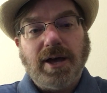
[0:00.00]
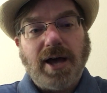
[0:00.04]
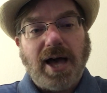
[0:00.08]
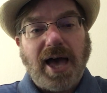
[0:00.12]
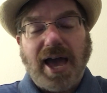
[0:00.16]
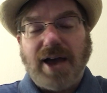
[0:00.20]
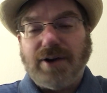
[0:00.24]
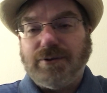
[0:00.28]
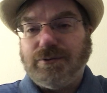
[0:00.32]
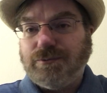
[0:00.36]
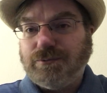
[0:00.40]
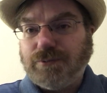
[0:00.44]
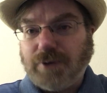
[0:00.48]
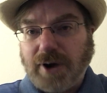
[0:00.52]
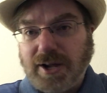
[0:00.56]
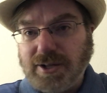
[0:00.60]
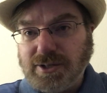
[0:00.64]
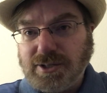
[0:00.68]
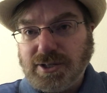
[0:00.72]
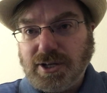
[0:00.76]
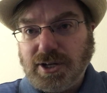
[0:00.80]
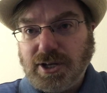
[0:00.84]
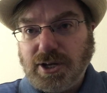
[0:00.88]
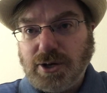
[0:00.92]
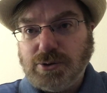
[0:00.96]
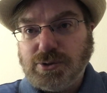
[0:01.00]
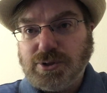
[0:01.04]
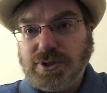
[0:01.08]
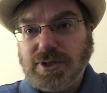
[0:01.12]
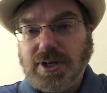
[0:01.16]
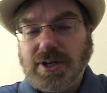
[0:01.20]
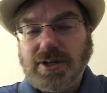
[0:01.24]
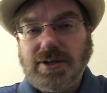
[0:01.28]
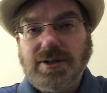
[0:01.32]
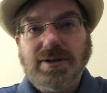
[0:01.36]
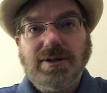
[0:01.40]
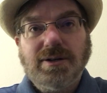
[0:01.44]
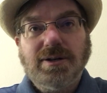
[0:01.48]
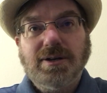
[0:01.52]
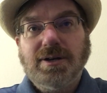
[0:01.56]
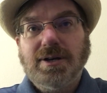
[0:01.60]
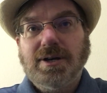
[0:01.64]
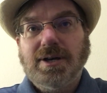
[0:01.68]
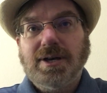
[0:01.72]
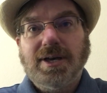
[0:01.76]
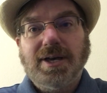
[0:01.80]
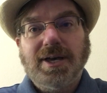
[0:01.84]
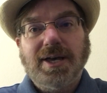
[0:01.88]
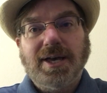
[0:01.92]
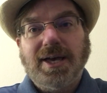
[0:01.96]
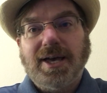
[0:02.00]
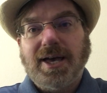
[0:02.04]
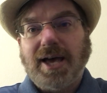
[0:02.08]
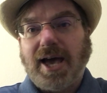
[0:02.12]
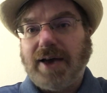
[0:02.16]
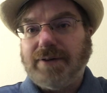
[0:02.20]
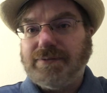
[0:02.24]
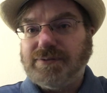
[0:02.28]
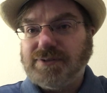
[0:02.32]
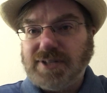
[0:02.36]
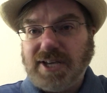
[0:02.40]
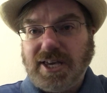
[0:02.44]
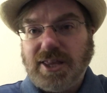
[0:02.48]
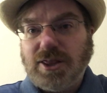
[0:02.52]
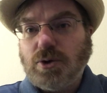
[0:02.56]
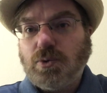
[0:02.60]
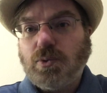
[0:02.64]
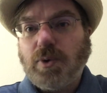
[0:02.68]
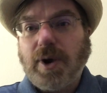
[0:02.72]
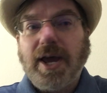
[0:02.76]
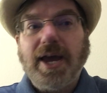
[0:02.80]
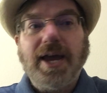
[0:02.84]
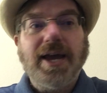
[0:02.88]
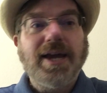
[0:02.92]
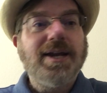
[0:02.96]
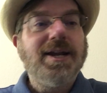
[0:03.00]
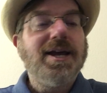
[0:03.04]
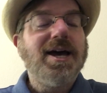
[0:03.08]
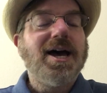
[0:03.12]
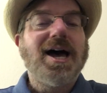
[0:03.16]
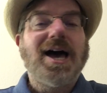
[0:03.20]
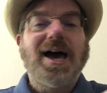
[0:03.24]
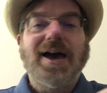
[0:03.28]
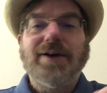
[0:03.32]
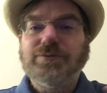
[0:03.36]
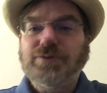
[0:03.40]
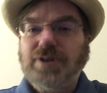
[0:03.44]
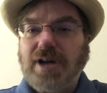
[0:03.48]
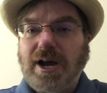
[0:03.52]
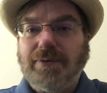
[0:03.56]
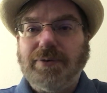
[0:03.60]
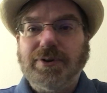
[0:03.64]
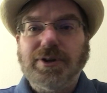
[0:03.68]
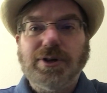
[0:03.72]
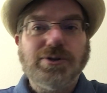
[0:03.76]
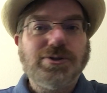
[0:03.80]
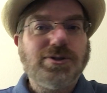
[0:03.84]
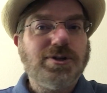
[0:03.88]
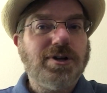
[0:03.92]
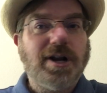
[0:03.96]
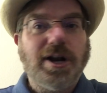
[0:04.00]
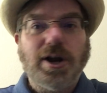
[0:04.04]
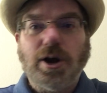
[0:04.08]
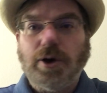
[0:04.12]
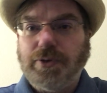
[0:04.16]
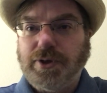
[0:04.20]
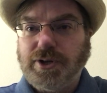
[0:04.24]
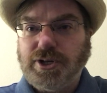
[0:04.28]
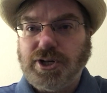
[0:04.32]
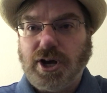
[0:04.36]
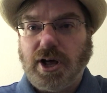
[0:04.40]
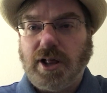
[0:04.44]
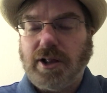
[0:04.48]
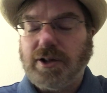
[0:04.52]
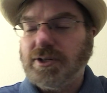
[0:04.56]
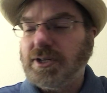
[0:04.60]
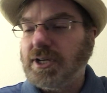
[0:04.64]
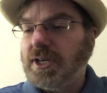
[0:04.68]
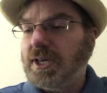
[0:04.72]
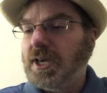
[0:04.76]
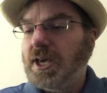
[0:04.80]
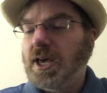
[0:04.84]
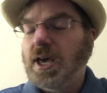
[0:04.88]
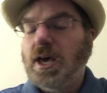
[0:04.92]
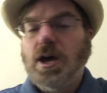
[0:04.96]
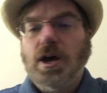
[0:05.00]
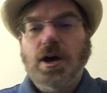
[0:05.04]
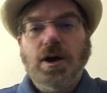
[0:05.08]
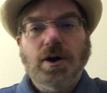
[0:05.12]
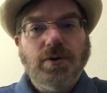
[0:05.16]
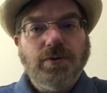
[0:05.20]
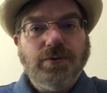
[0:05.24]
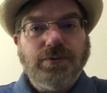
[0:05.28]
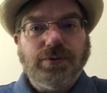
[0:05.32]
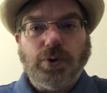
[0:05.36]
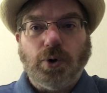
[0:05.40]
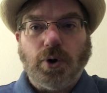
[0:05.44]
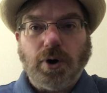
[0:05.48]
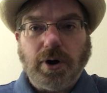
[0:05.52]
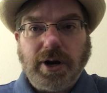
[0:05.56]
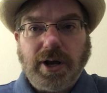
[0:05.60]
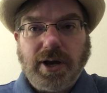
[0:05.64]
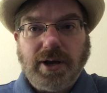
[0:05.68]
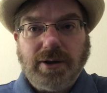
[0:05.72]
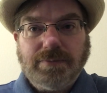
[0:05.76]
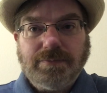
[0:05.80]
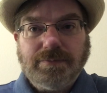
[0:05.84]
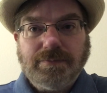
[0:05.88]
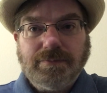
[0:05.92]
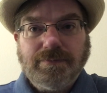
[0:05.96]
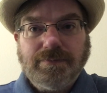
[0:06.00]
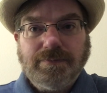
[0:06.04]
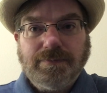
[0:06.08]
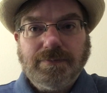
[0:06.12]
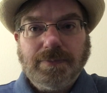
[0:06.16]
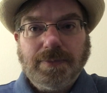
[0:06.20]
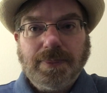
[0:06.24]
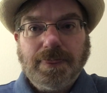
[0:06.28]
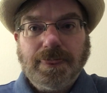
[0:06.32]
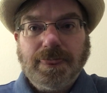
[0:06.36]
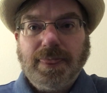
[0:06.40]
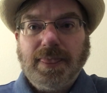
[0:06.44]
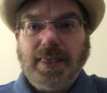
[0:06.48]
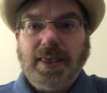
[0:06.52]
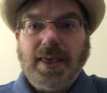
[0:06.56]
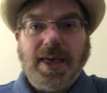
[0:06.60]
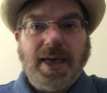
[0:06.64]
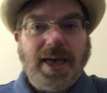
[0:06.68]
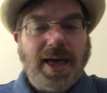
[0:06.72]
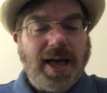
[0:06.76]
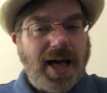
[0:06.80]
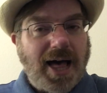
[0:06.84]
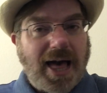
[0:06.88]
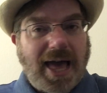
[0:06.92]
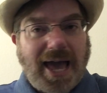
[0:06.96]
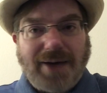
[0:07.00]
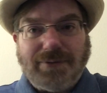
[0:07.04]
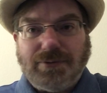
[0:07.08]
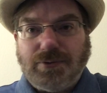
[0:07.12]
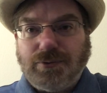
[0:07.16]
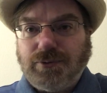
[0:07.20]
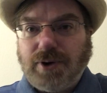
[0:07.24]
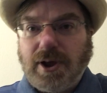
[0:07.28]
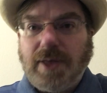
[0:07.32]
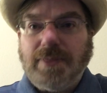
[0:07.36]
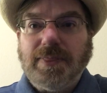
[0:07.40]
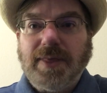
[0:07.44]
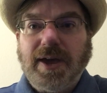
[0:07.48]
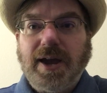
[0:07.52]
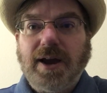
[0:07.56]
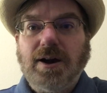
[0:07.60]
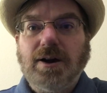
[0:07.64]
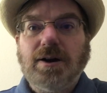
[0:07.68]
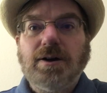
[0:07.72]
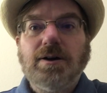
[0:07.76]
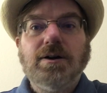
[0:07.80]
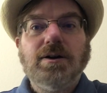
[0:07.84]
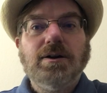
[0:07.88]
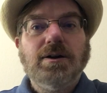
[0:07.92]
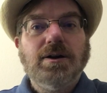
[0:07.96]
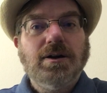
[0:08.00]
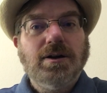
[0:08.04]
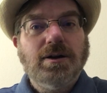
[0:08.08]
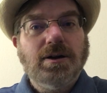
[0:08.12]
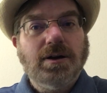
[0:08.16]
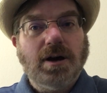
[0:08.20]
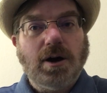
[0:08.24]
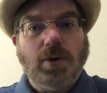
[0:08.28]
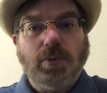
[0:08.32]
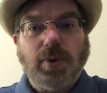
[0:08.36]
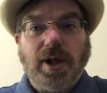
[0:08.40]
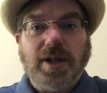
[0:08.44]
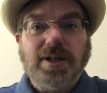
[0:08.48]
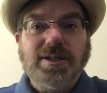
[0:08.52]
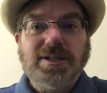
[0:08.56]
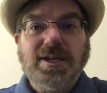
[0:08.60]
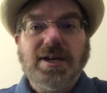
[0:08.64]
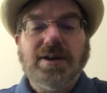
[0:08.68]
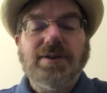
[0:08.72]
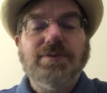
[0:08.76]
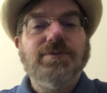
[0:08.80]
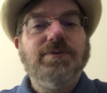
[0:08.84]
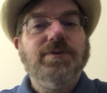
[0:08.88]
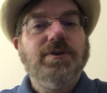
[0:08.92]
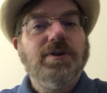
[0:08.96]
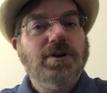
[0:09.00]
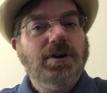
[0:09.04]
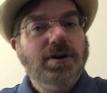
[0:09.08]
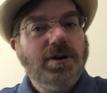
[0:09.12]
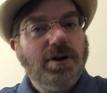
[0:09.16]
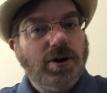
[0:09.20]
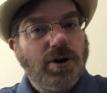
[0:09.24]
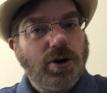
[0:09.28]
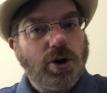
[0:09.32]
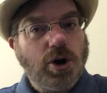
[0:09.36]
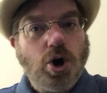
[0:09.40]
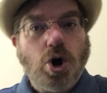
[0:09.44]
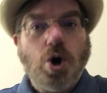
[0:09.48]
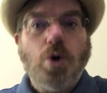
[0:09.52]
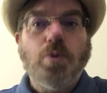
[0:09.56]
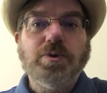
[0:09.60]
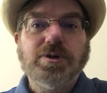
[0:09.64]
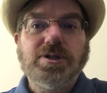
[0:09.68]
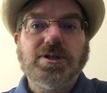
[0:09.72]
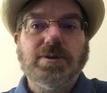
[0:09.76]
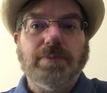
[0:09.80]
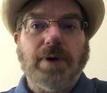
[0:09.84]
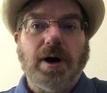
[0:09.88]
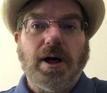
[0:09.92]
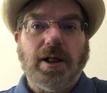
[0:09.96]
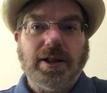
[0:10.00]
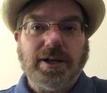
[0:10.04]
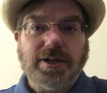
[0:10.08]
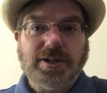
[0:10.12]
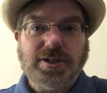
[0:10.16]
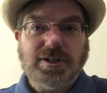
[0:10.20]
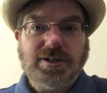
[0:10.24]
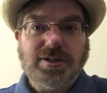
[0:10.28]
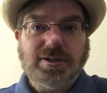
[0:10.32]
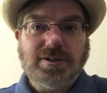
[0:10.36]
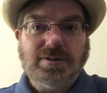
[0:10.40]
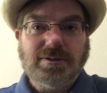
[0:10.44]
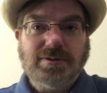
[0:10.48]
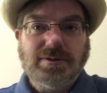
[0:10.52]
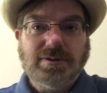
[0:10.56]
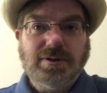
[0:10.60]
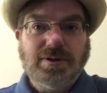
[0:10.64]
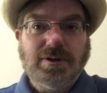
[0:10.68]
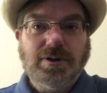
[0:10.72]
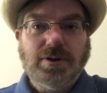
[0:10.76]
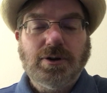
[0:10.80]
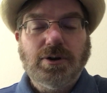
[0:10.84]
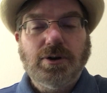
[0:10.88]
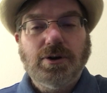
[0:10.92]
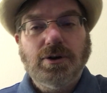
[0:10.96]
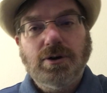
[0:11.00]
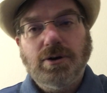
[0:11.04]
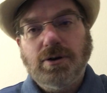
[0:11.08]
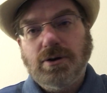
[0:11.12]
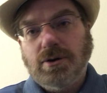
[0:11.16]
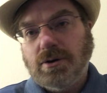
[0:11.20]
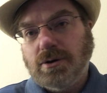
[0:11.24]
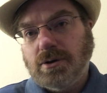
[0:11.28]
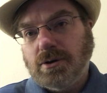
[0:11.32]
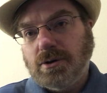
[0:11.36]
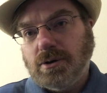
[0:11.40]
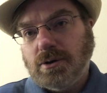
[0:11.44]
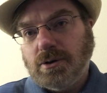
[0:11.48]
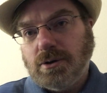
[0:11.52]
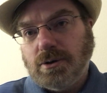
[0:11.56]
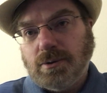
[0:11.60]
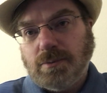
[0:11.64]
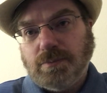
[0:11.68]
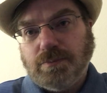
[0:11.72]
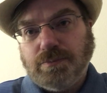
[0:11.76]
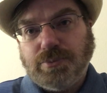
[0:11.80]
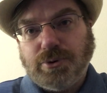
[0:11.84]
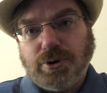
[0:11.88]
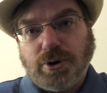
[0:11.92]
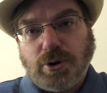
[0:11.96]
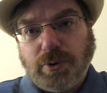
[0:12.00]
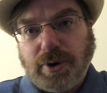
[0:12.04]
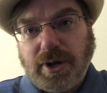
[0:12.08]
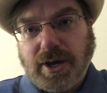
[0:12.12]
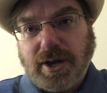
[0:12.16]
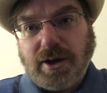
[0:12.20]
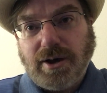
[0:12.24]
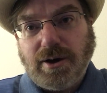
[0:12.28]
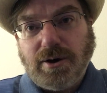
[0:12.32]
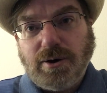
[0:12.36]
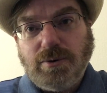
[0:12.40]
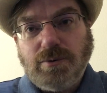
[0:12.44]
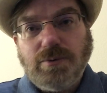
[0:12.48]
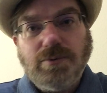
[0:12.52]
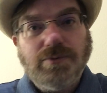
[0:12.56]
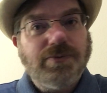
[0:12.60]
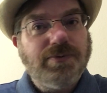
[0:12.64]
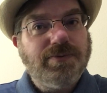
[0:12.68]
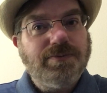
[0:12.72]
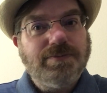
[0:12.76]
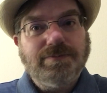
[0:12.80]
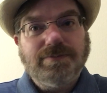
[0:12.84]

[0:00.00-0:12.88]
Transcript: I have friends in Houston. I've seen the rain. I've traveled to Houston. I know the geology. Florida, I have a friend there, a relative. Her home was demolished. Puerto Rico,